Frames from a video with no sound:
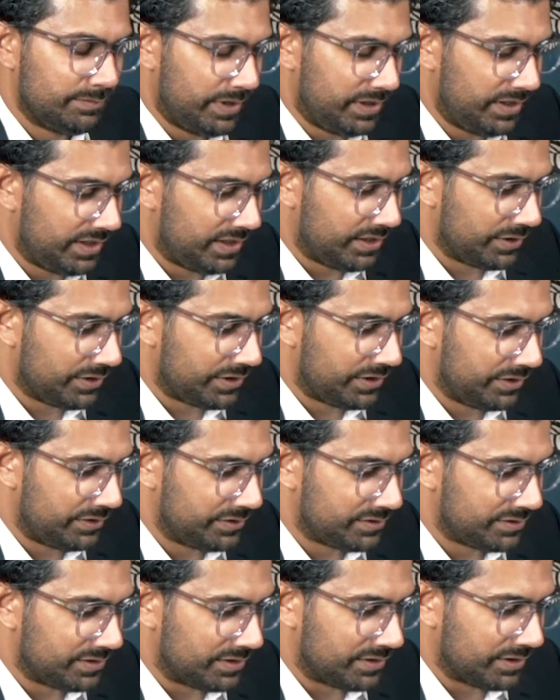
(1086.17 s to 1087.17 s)
Many
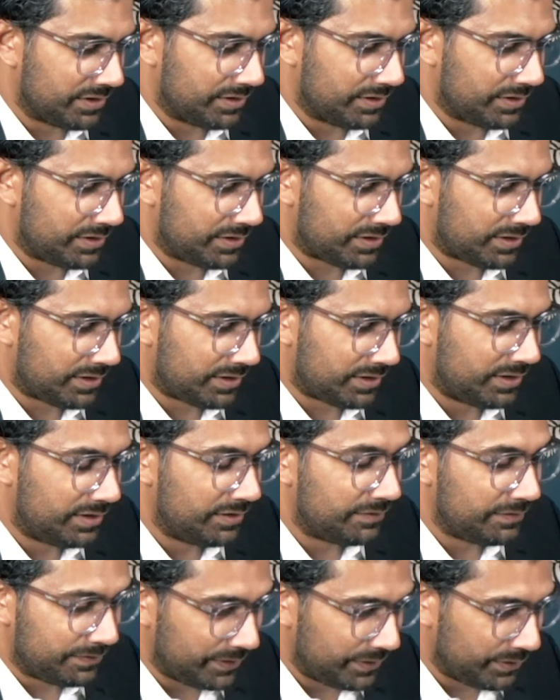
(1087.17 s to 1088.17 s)
Calgarians are
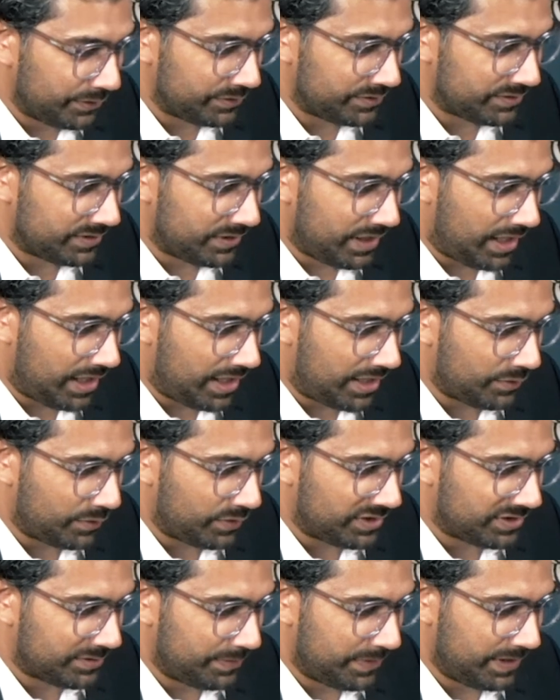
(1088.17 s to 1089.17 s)
confused that
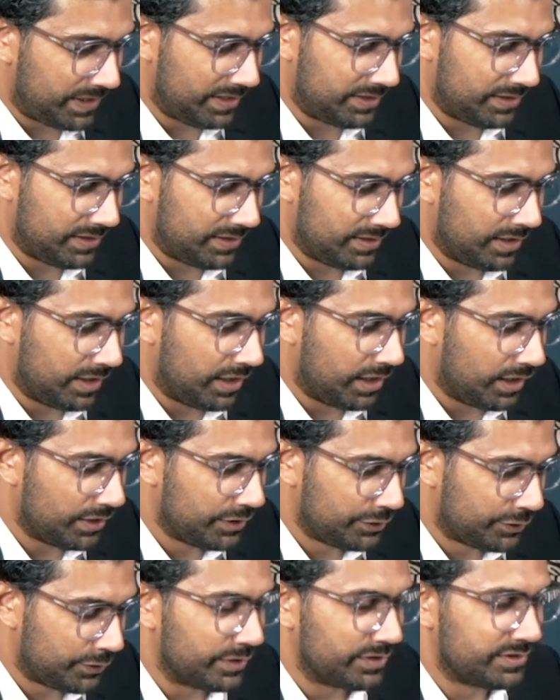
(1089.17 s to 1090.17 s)
we spend
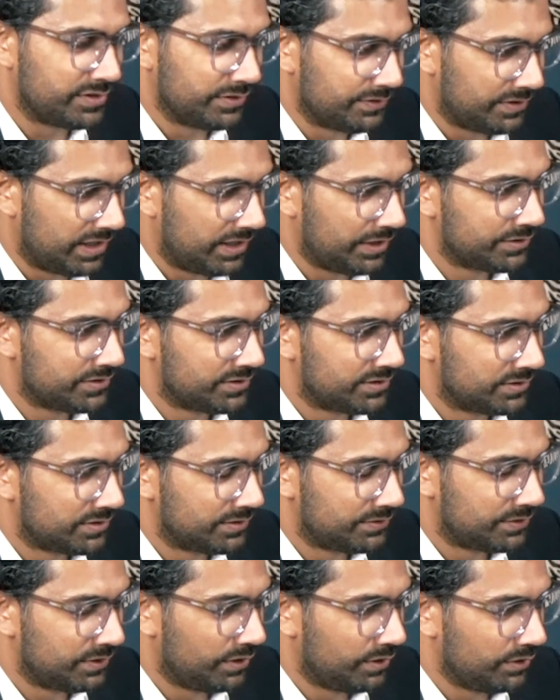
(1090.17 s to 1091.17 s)
hundreds of thousands
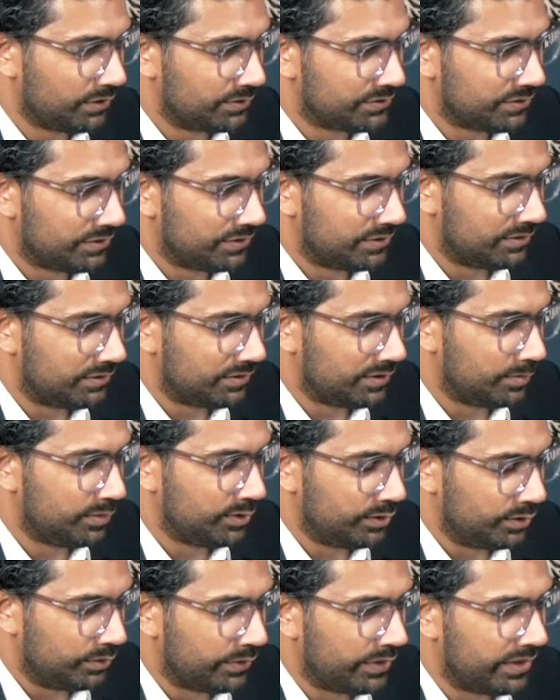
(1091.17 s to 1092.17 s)
of dollars on the
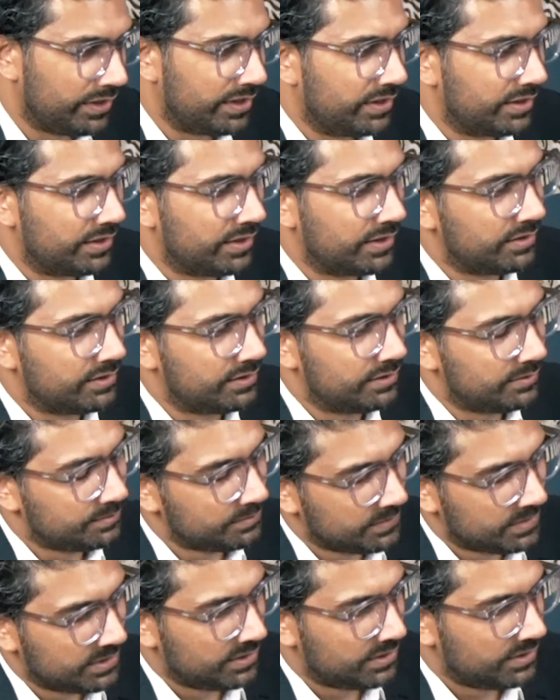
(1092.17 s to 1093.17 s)
blue ring and,
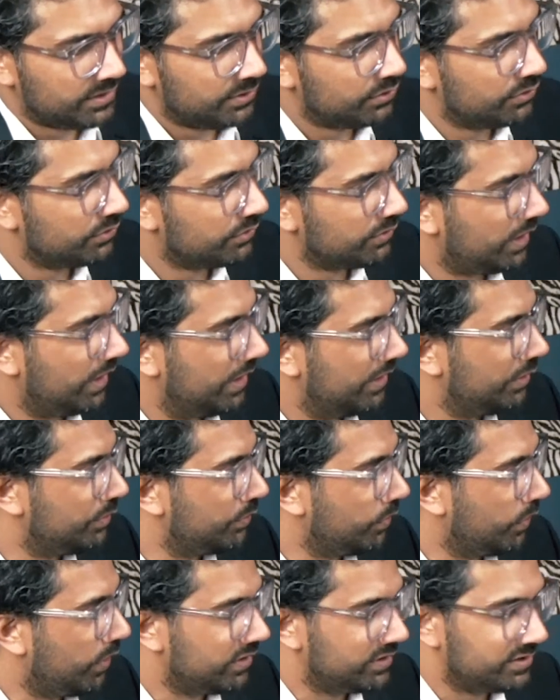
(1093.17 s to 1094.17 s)
you know, those
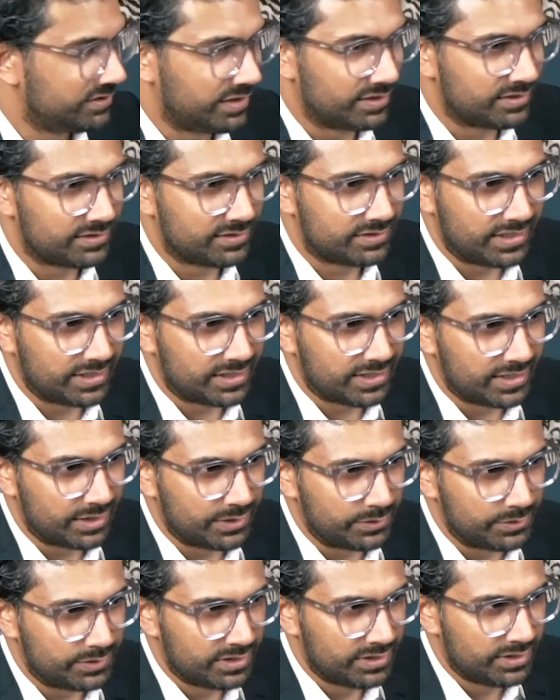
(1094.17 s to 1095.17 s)
iron rods that stick
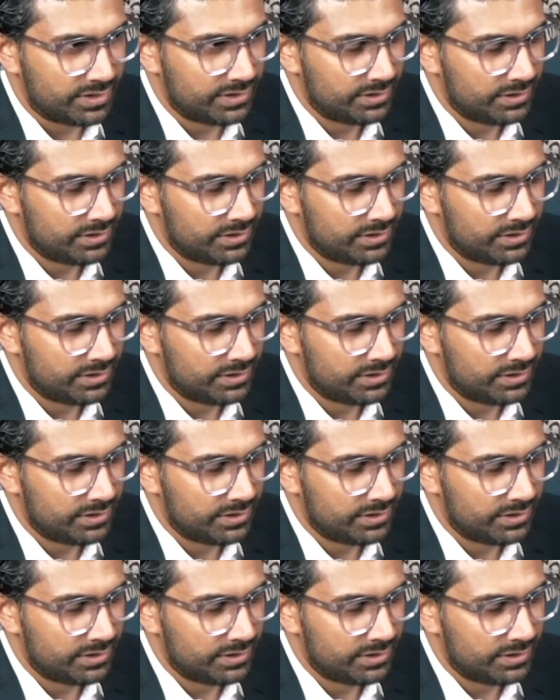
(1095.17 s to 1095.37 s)
out.